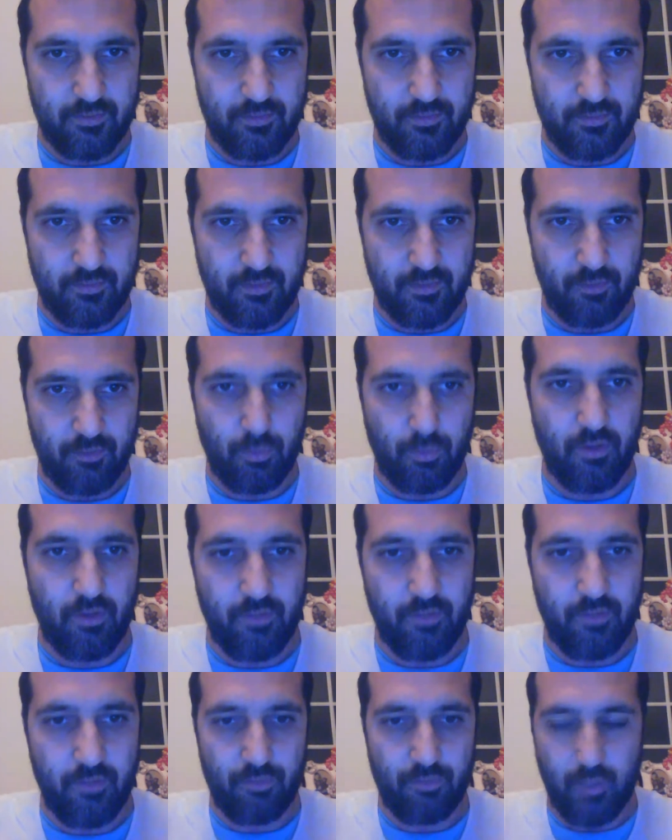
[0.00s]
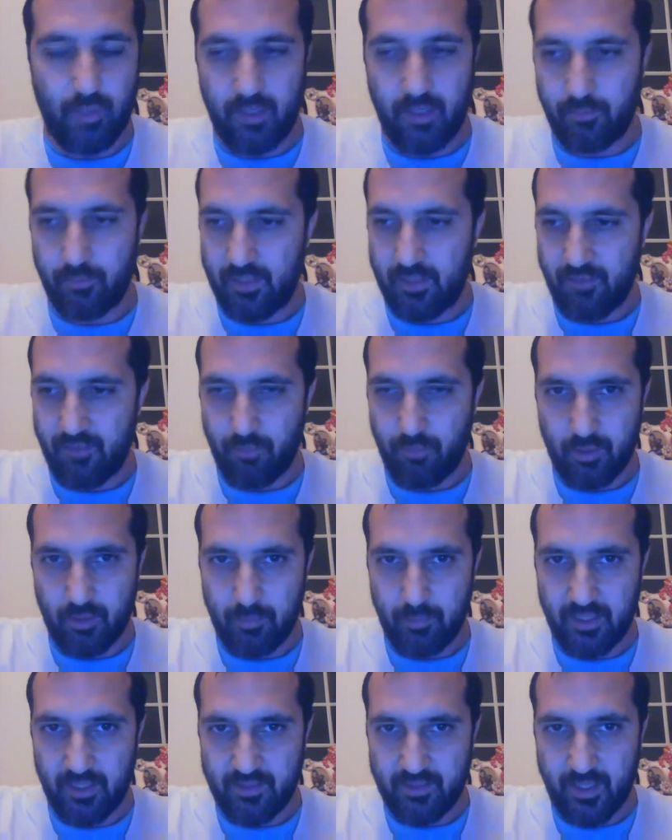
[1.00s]
that's one of the reasons why I would never want
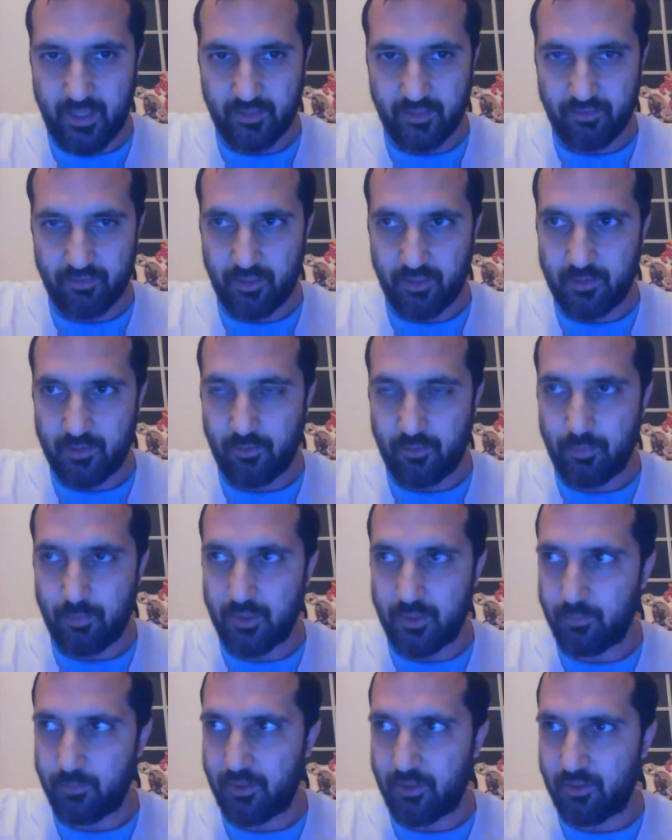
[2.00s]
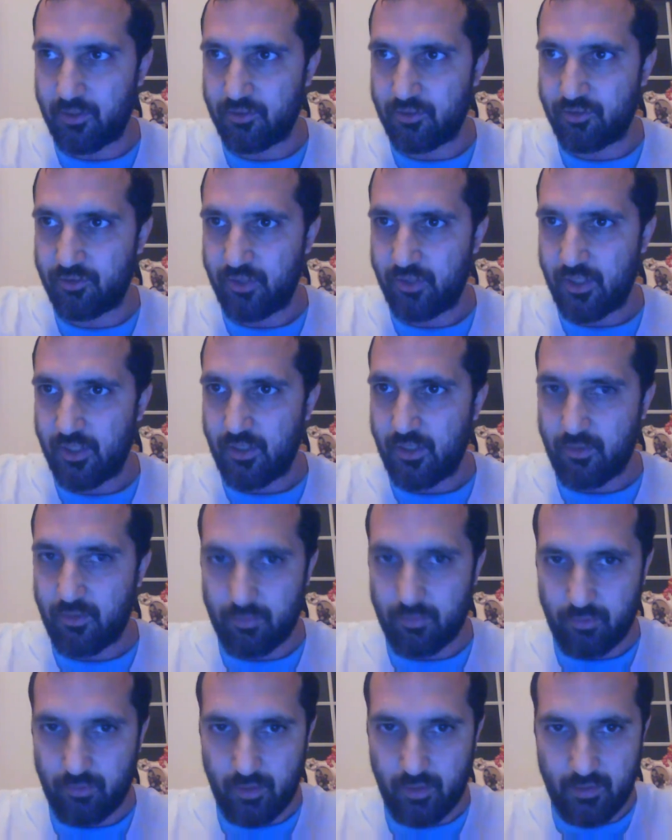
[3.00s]
to pay tax if I could help it, because
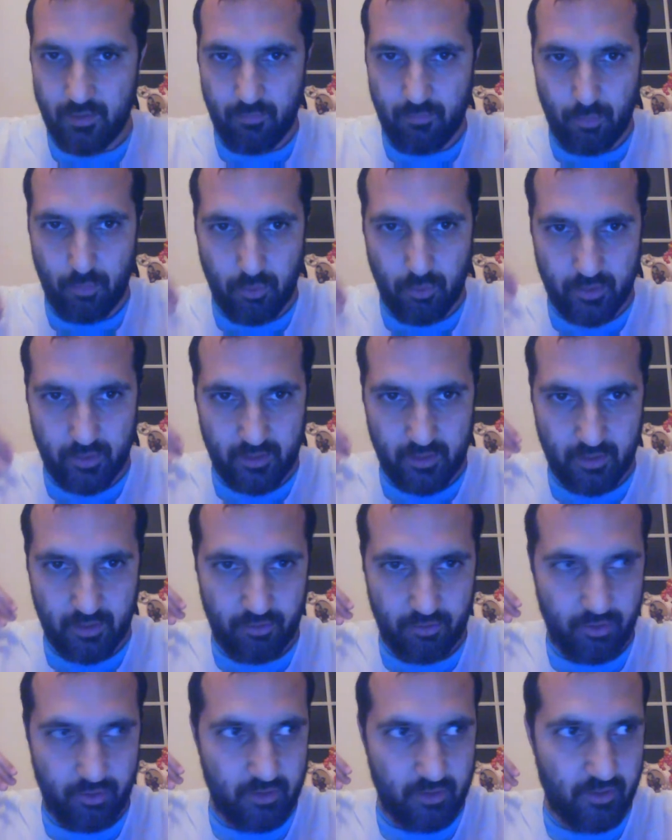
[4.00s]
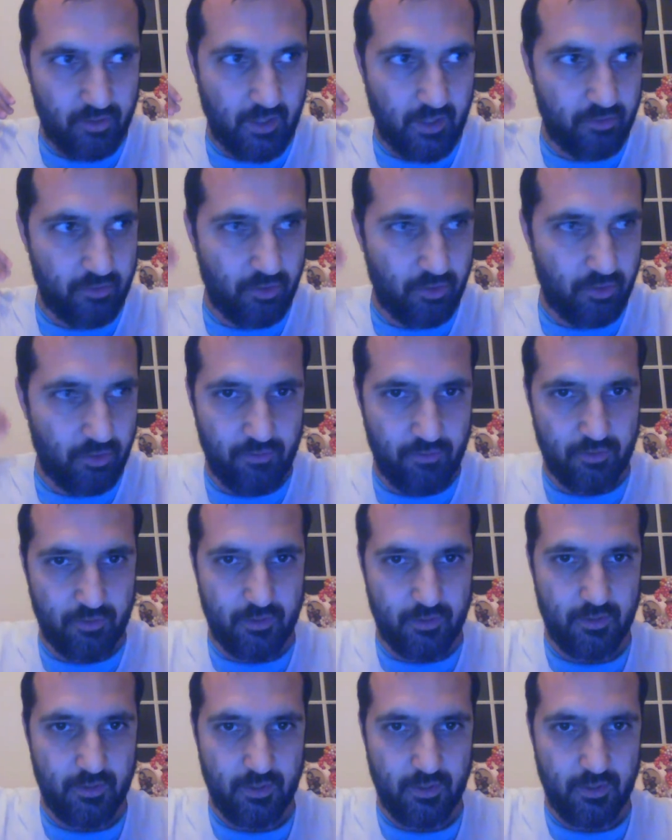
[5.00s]
rather than rewarding countries that took over